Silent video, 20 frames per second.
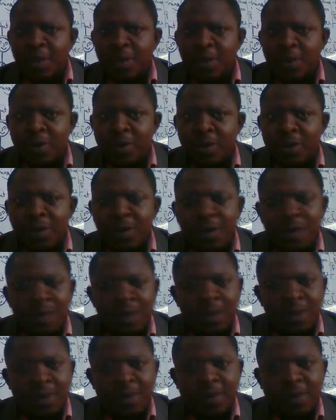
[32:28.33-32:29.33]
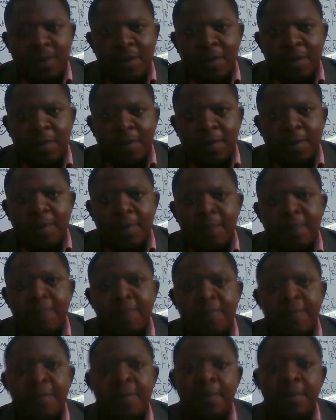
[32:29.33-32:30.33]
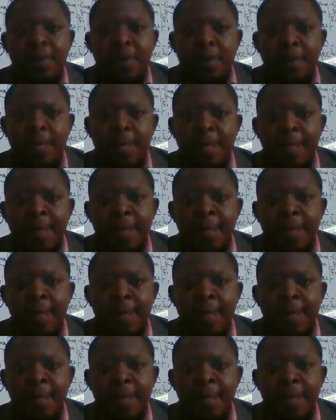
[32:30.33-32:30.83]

use in order to qualify your problem very well.